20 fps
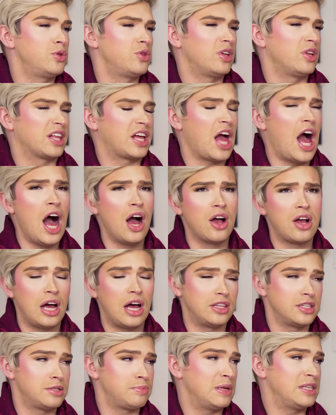And they're like, oh
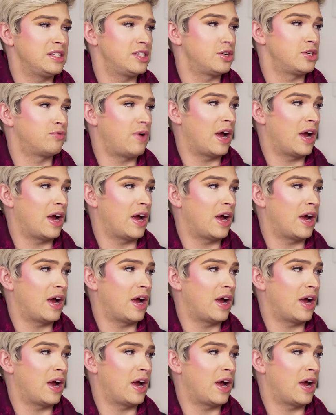god, this place is a